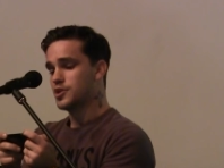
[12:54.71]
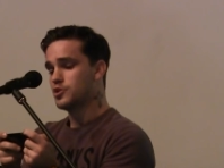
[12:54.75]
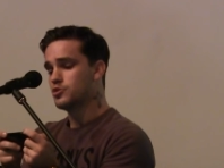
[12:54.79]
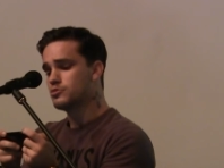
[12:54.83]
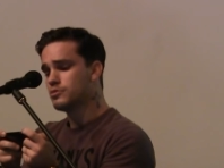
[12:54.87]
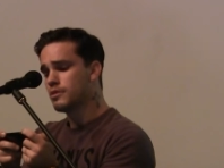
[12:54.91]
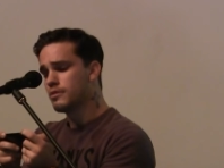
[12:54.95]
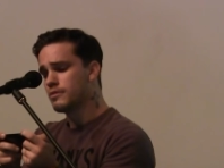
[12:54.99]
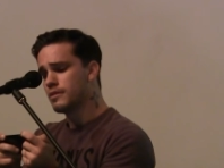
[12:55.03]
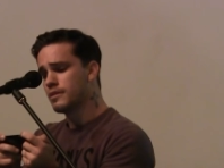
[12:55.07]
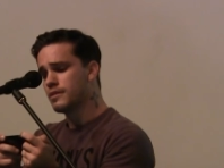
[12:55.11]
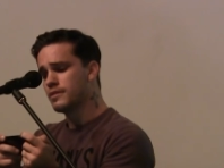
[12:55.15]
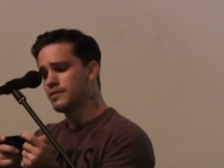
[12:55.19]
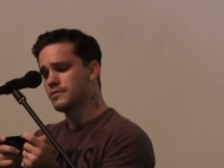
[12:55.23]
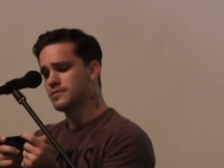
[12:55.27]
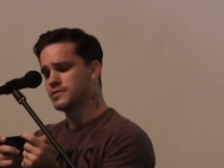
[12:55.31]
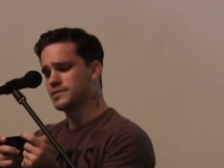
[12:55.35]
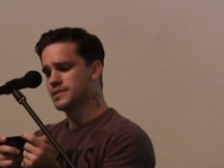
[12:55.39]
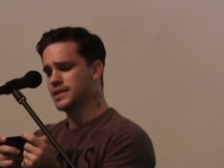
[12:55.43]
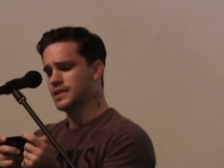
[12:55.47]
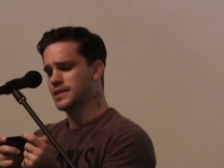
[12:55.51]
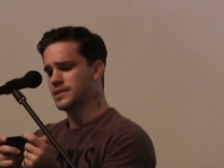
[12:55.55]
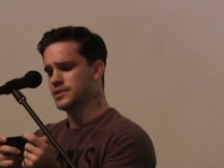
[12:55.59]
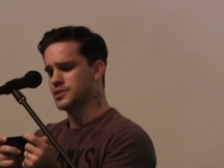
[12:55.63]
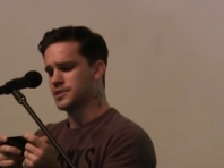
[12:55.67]
you don't
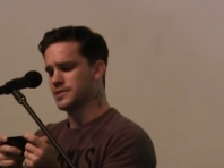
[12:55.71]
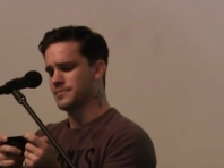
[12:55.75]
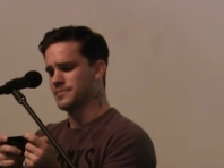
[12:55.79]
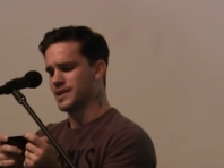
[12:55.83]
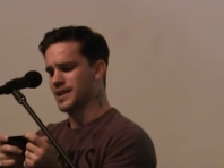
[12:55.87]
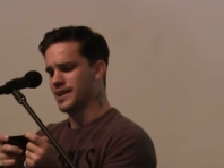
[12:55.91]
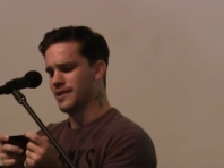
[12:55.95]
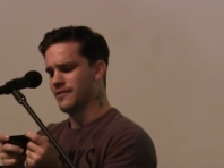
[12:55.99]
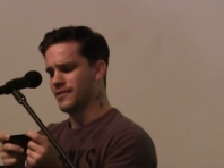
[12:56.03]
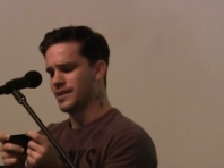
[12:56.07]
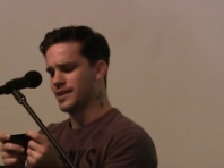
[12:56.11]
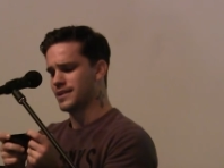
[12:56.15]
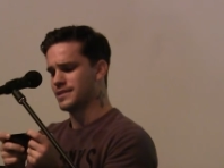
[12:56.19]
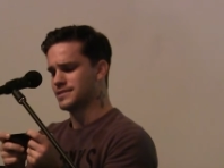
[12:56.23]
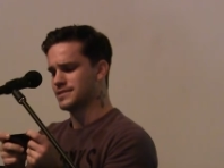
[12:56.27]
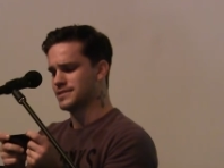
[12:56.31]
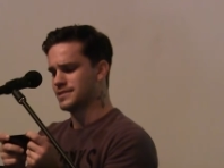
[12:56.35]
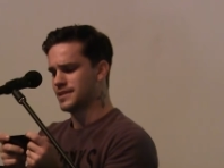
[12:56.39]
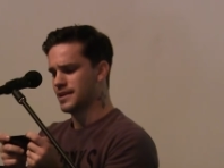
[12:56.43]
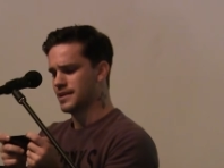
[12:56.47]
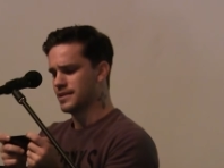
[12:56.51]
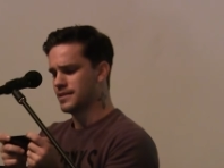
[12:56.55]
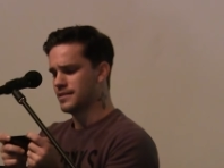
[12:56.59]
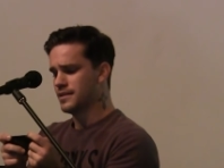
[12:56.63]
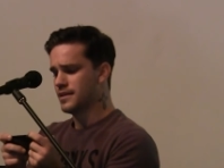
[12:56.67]
understand, Jim Carrey had
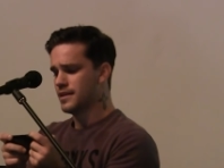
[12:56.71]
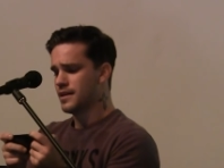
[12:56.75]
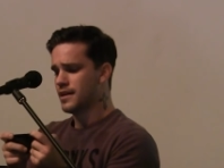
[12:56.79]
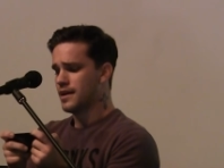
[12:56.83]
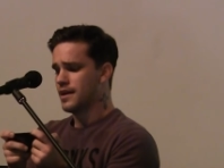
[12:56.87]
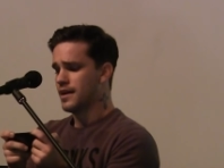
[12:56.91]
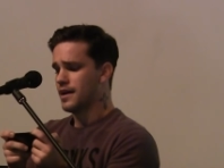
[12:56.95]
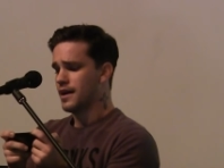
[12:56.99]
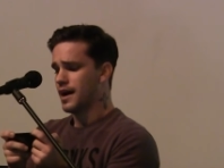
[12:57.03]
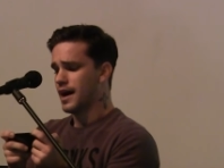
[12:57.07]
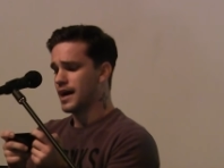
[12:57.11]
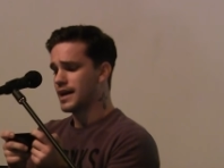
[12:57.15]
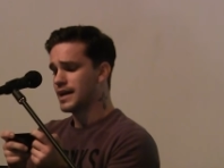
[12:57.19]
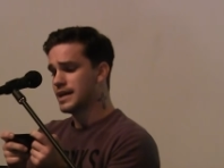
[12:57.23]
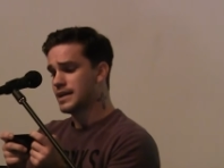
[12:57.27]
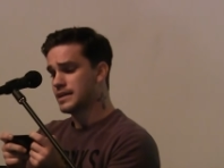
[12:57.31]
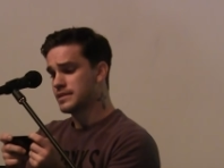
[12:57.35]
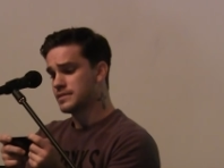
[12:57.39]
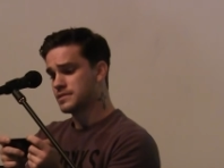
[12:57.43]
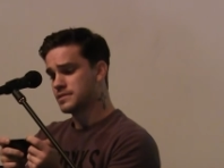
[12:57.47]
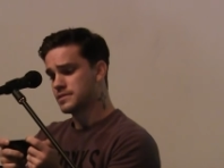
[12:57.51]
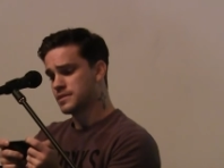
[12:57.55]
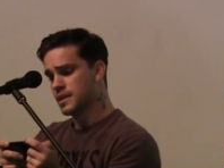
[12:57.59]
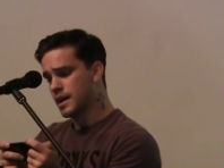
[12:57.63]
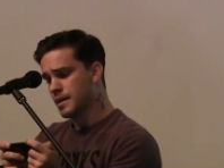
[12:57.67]
said. I
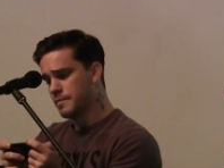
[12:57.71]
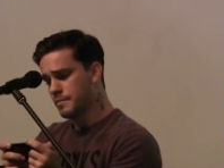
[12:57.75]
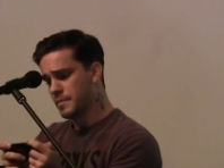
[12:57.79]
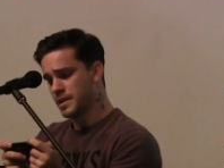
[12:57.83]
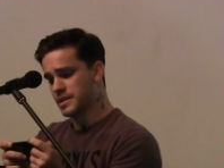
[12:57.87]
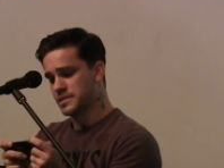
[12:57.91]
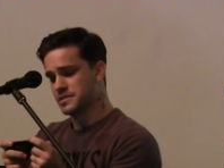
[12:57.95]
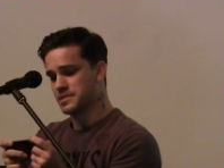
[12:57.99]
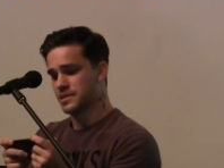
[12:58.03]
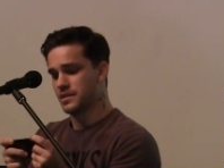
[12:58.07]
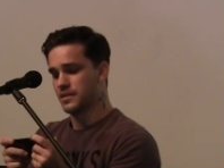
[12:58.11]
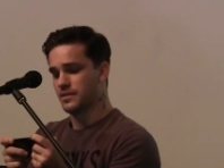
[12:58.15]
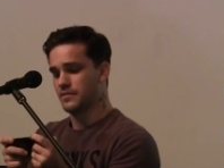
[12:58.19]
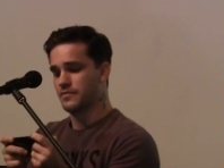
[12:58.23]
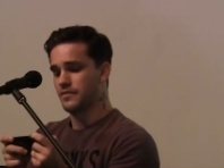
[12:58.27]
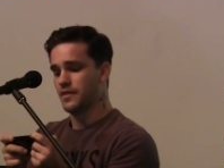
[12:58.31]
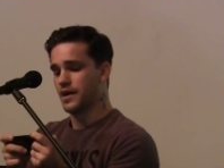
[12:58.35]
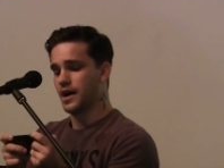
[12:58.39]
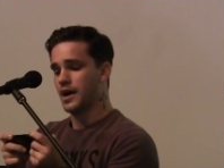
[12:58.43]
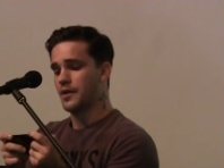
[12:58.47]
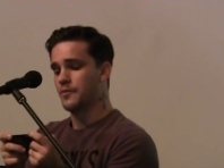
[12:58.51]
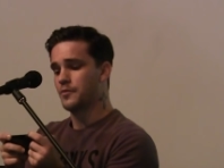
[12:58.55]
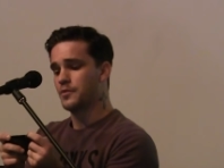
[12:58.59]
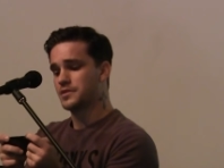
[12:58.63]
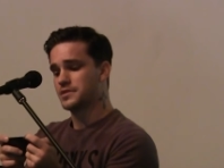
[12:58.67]
can't stop myself.
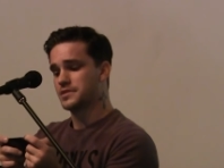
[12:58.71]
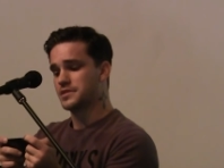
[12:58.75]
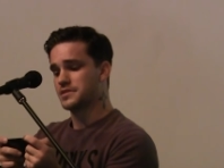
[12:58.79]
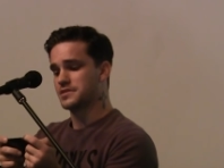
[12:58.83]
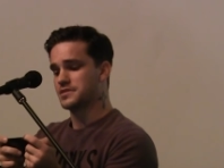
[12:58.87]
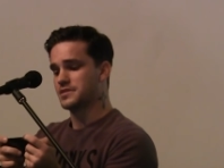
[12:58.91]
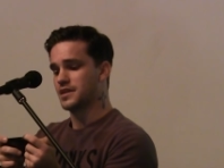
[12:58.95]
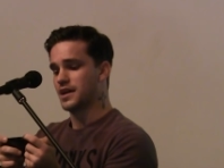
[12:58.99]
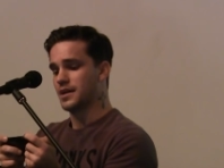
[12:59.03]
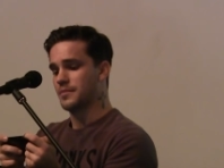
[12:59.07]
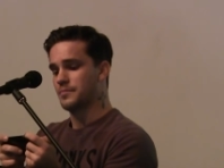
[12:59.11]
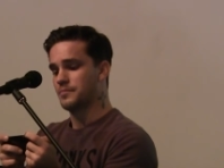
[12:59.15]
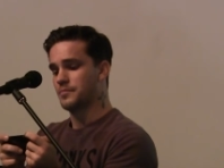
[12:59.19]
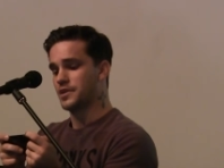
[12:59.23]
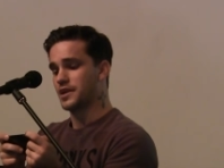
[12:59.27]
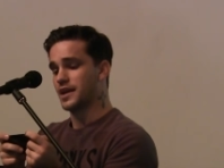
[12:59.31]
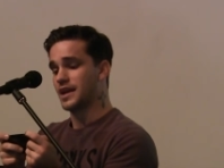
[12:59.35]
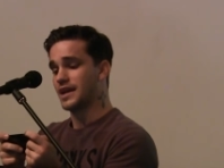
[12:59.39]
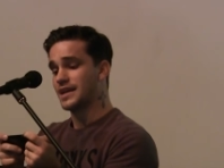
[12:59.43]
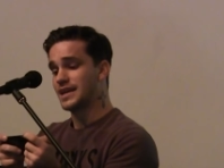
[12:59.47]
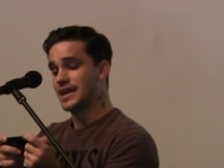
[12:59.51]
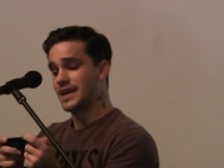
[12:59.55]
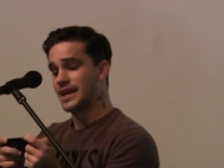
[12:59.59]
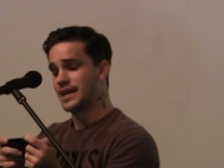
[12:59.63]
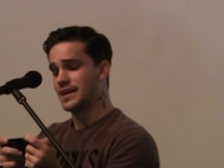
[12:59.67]
I want to stop, but
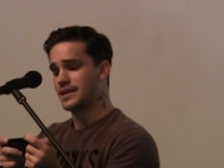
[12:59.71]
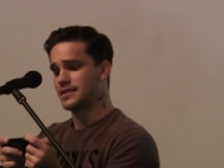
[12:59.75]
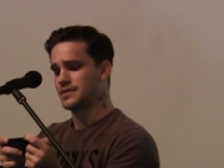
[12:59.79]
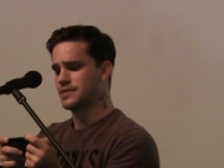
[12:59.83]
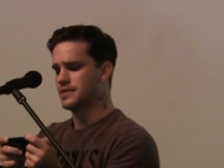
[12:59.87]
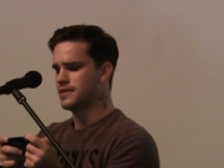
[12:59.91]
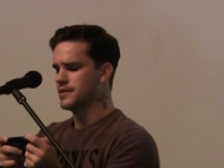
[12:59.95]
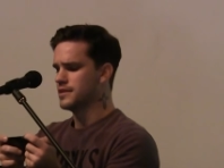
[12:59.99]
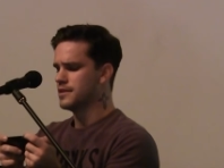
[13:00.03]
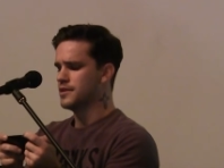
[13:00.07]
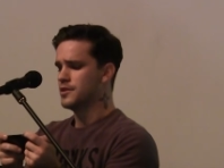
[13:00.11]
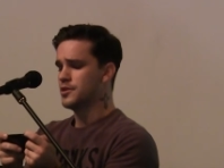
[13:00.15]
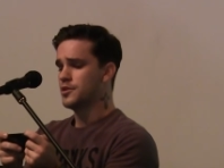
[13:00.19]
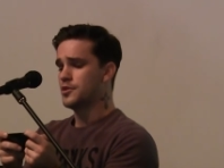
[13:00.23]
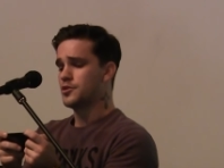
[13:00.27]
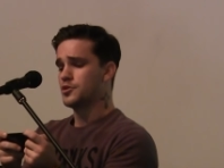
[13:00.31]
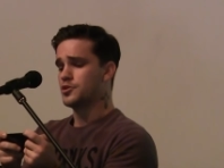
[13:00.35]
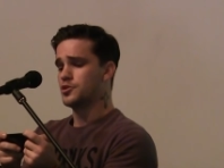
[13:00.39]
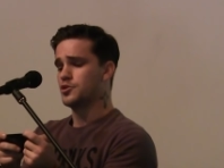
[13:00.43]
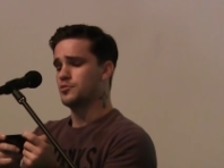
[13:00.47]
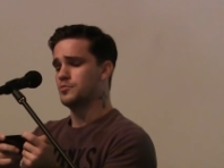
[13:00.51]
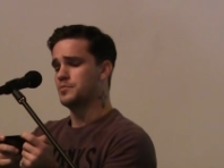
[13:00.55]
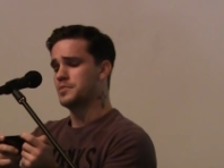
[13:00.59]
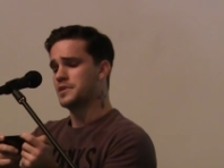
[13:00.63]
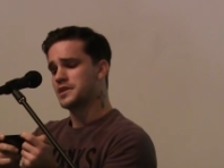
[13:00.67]
I can't.
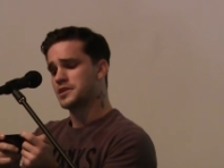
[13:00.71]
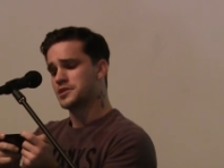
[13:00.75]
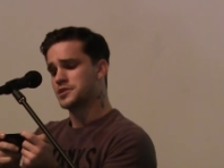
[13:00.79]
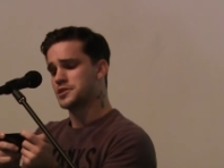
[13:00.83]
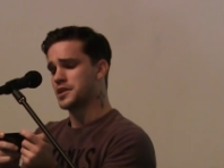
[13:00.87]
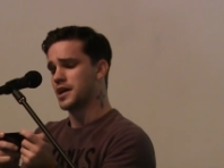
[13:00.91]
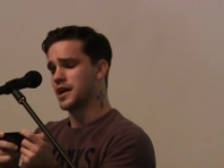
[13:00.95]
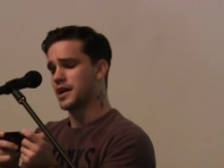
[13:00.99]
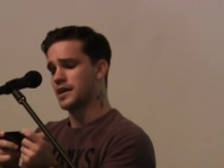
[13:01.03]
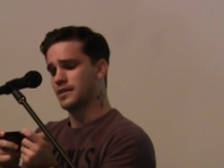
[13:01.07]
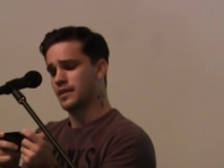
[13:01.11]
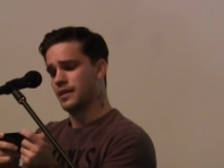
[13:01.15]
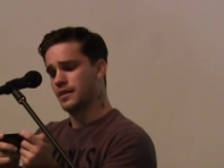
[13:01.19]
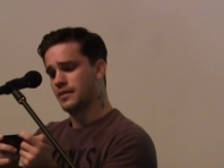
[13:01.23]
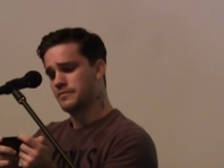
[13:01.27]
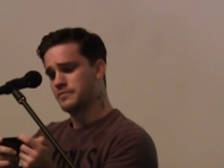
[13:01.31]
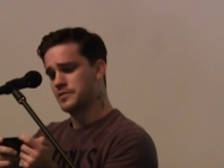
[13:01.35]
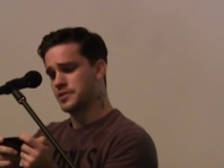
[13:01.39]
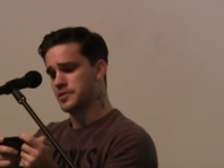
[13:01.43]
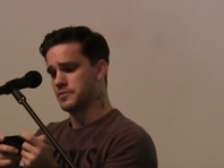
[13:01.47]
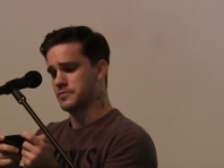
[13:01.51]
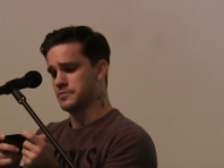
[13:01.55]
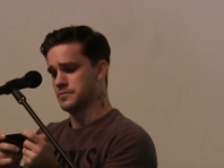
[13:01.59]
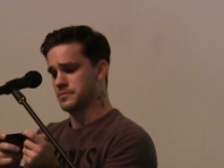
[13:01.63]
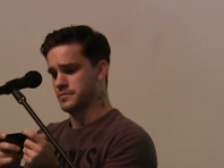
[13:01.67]
You bitch, I love
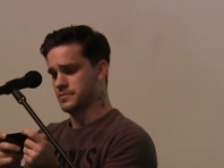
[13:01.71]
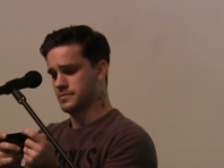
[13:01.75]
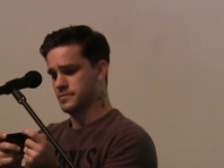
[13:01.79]
you.